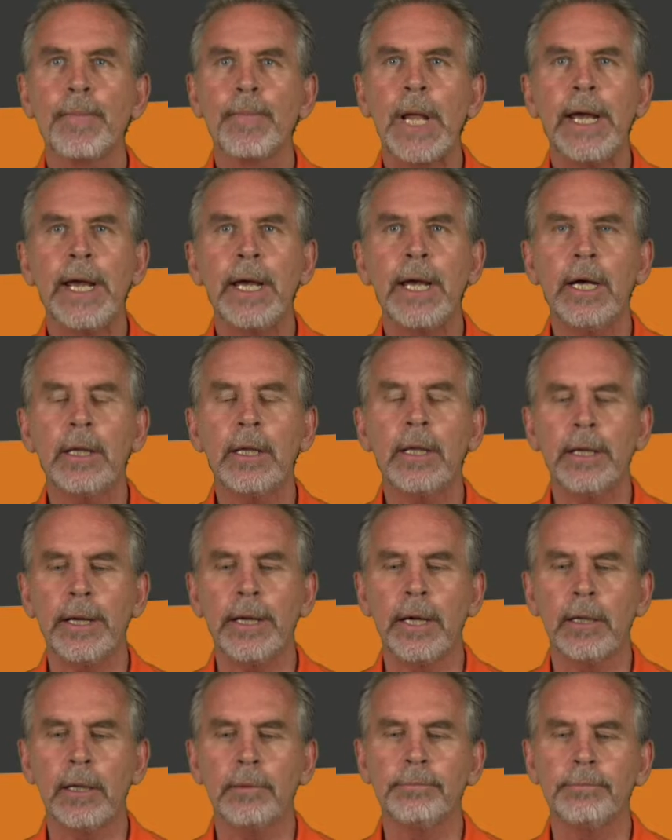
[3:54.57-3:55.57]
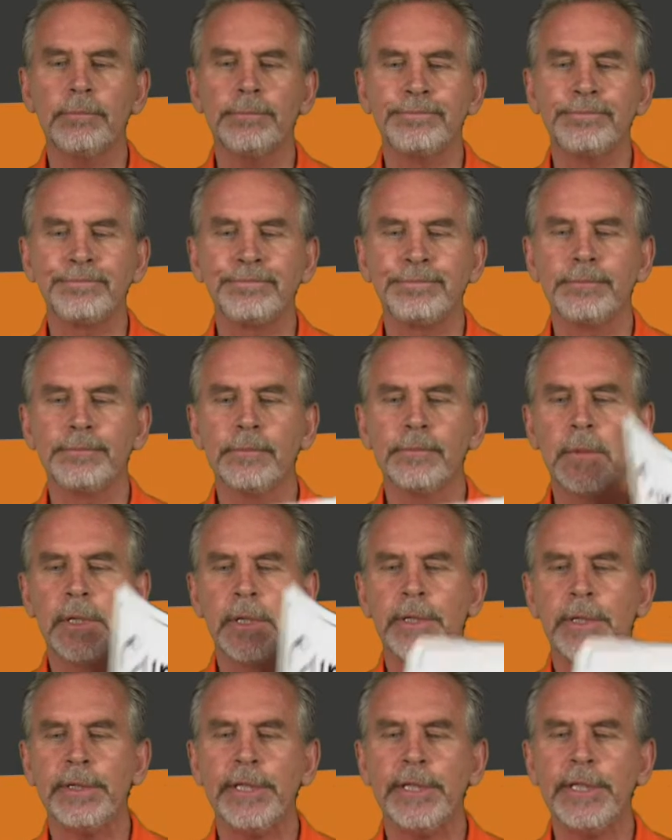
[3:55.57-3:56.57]
Helena
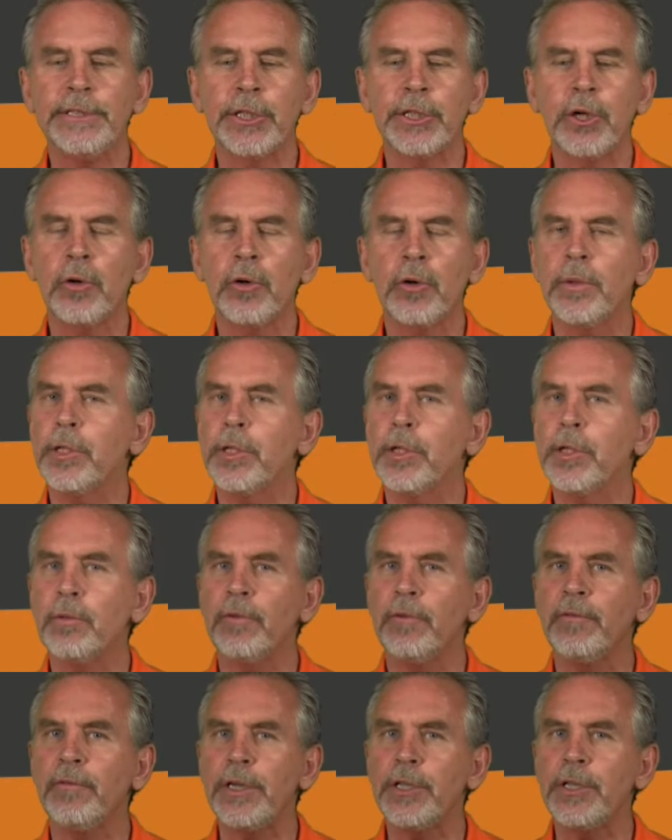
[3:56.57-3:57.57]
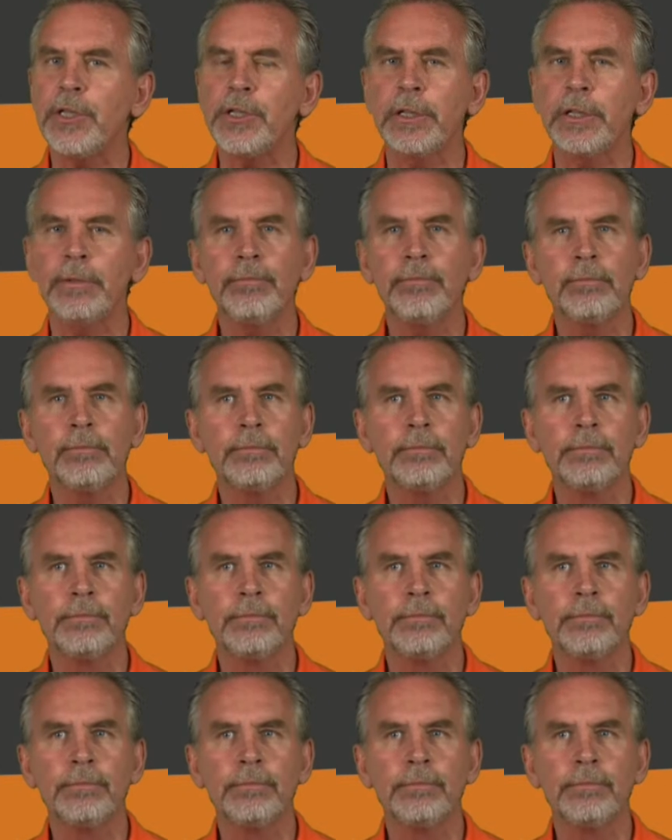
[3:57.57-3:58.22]
needs to go into a vision.